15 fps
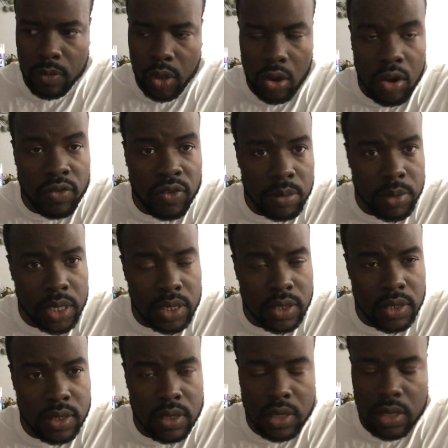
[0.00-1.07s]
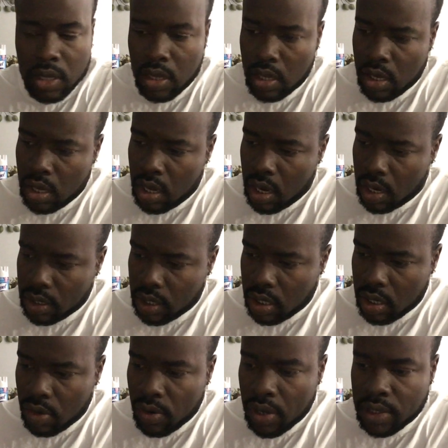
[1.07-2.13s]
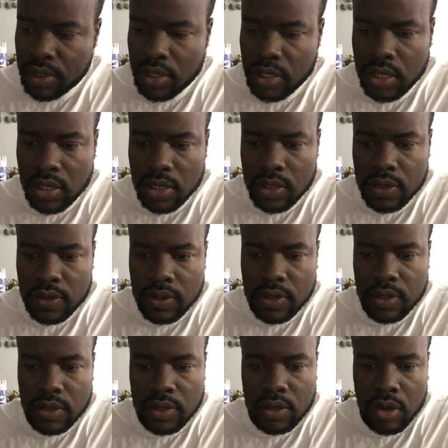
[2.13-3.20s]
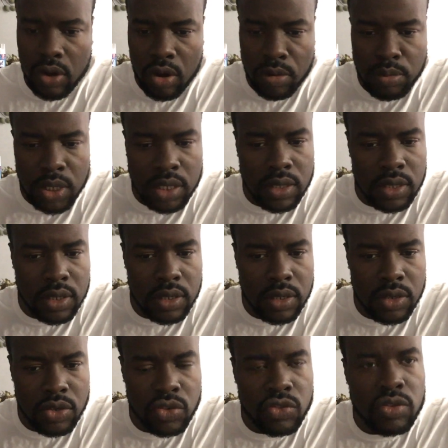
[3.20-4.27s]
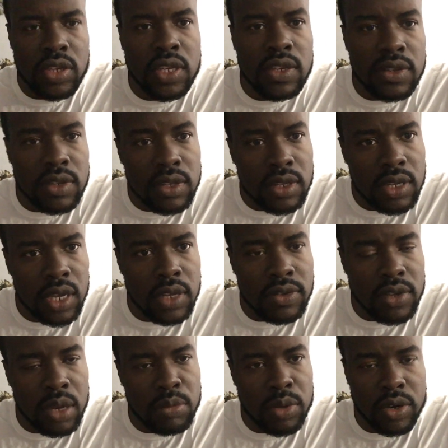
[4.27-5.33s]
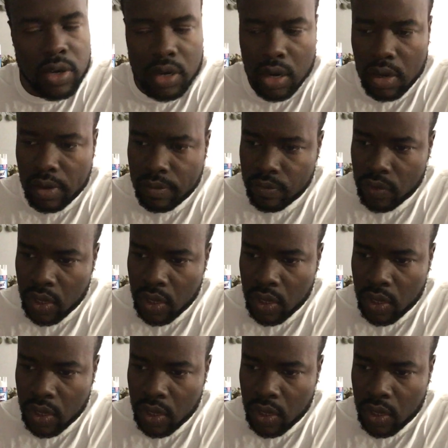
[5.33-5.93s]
government. Another one is you commit treason against America.